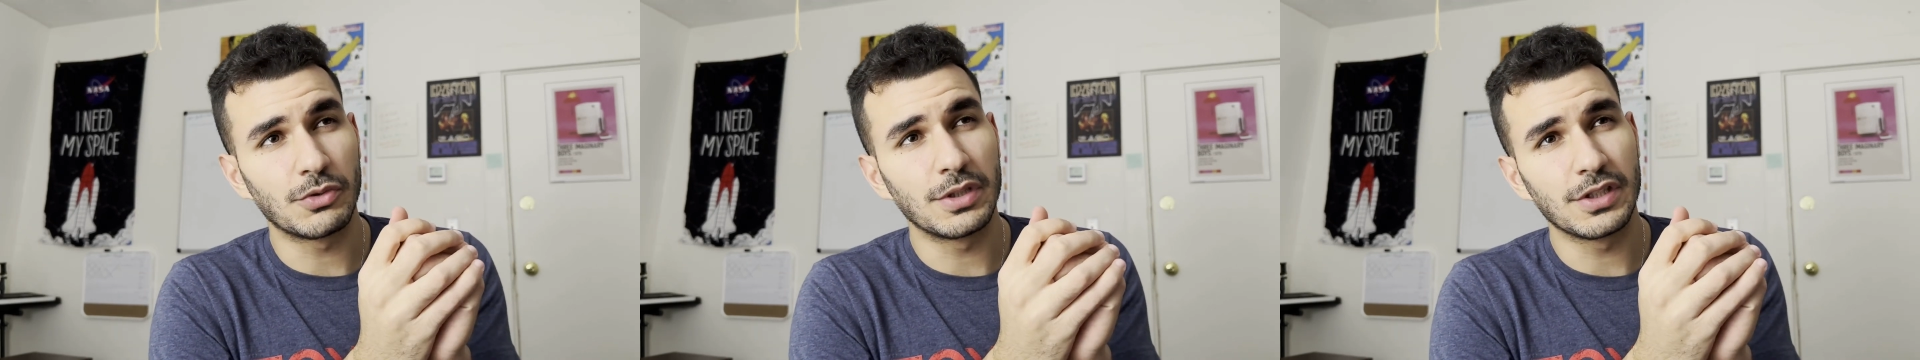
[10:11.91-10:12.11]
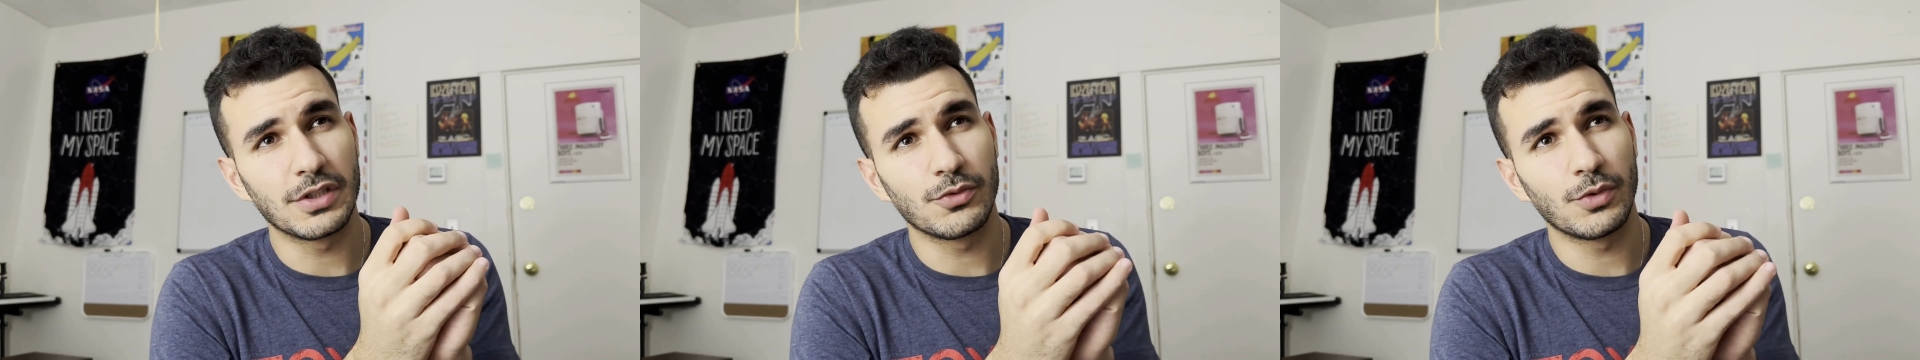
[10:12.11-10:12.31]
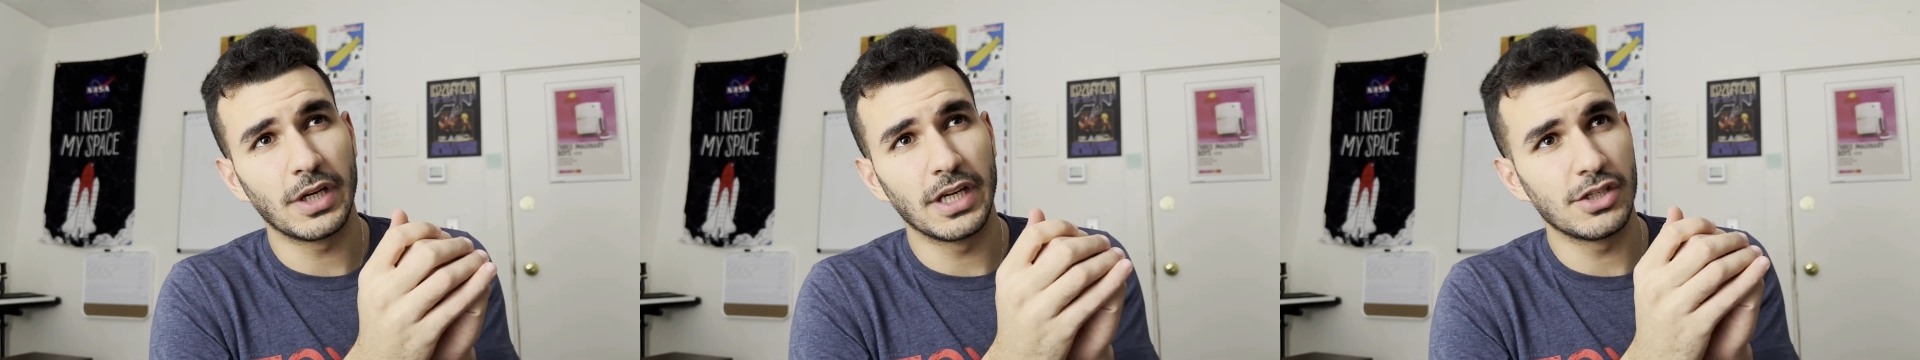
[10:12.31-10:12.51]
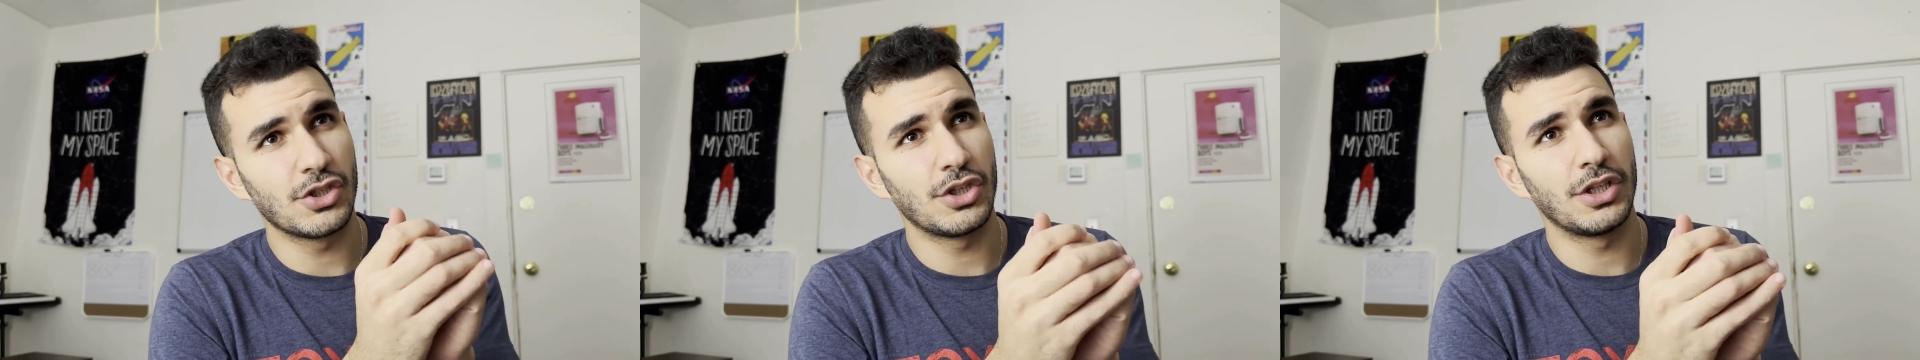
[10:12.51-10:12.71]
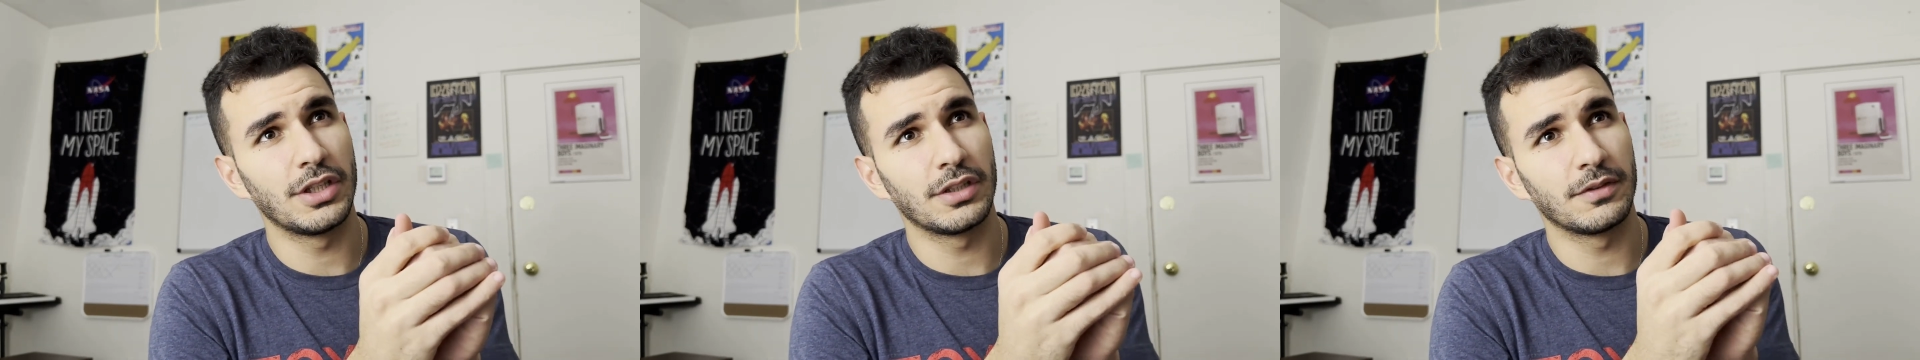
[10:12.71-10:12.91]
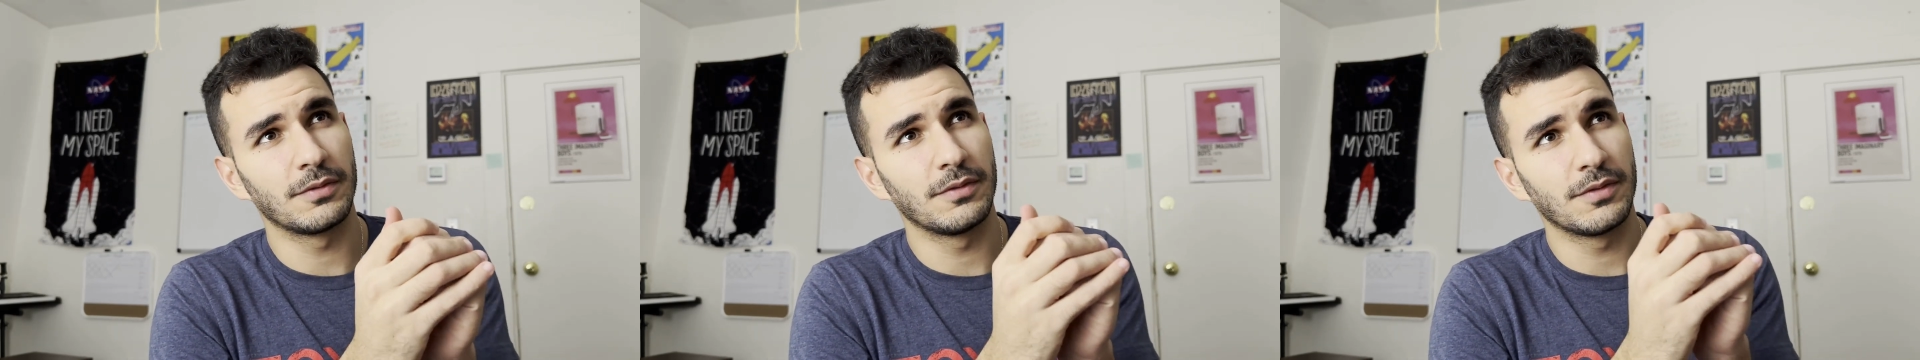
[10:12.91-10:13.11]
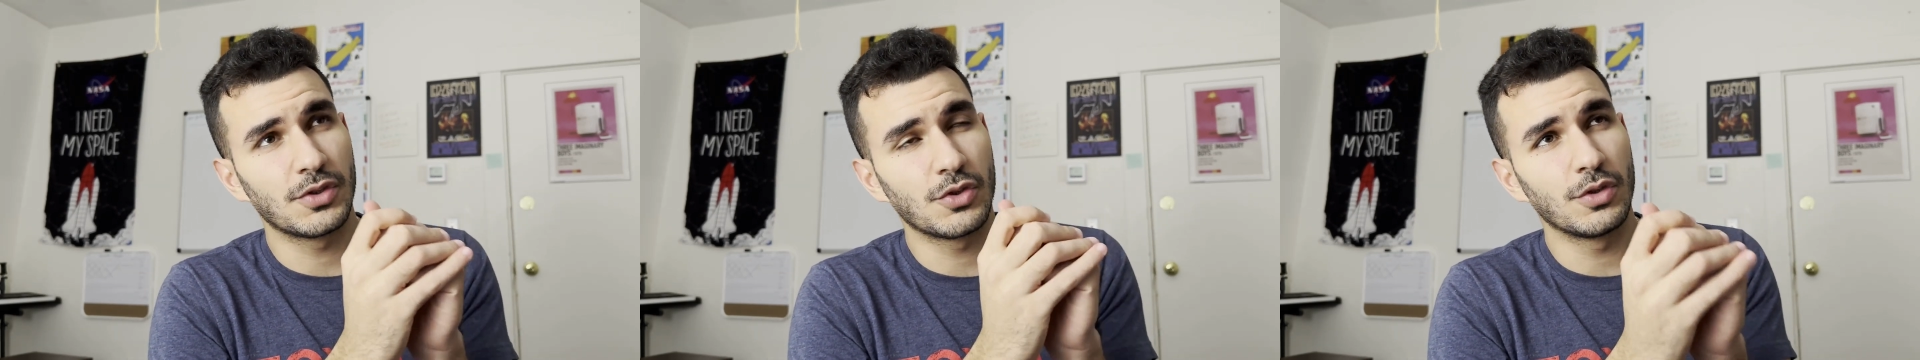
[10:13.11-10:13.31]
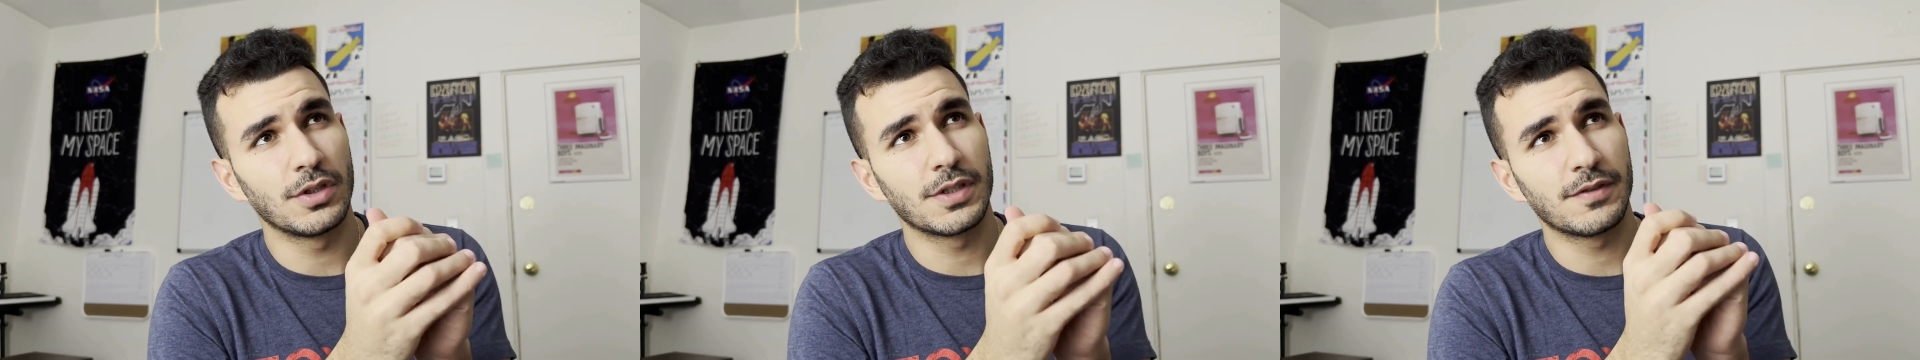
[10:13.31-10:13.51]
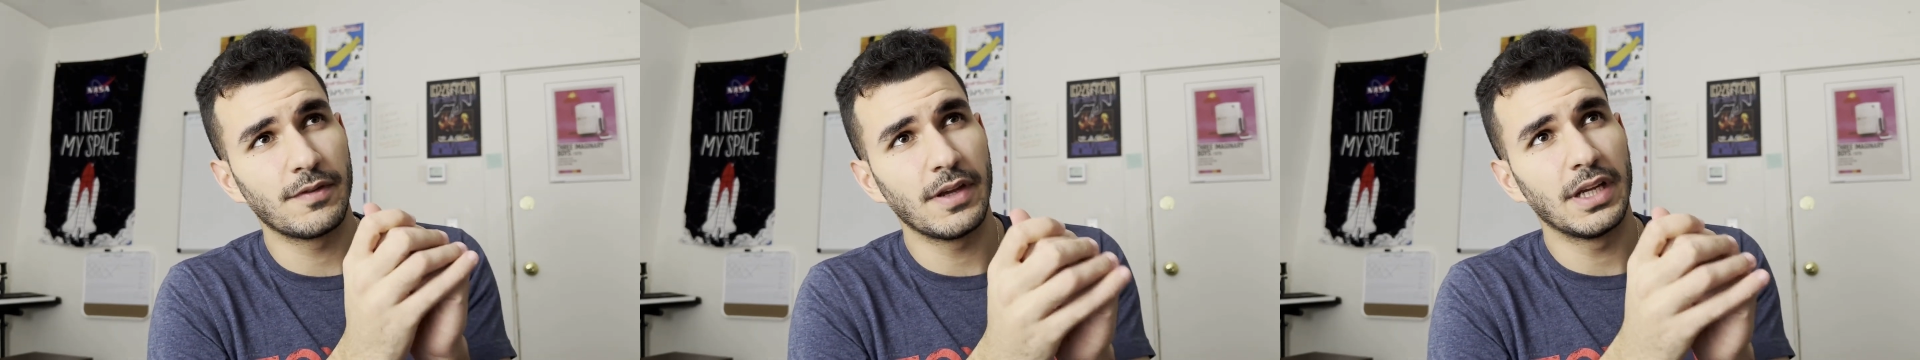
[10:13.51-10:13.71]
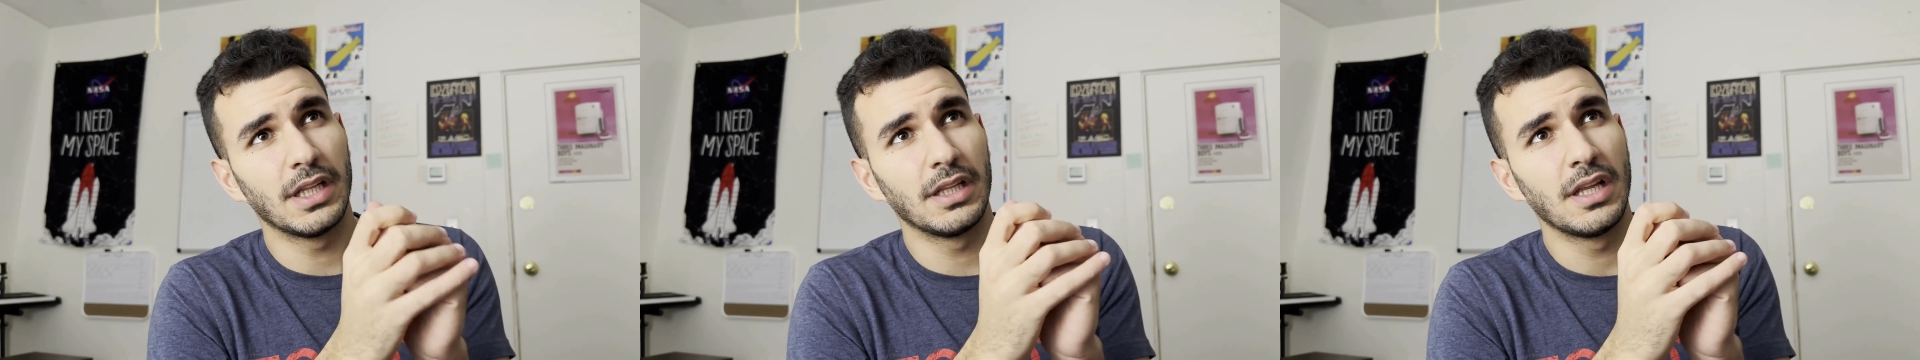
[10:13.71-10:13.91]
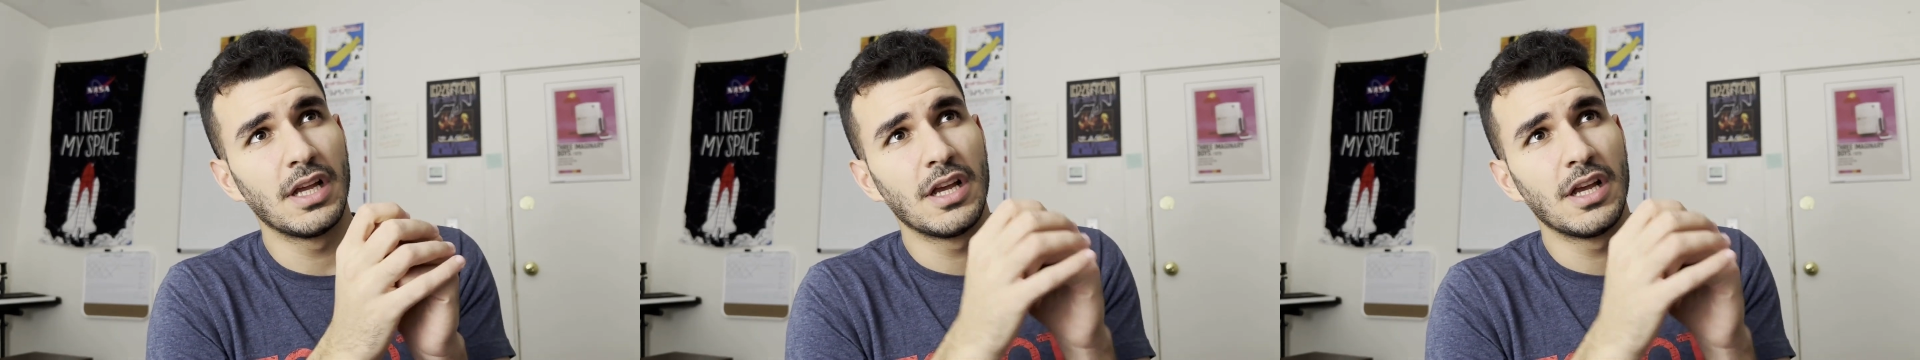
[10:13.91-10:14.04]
reasons why engineering students fail.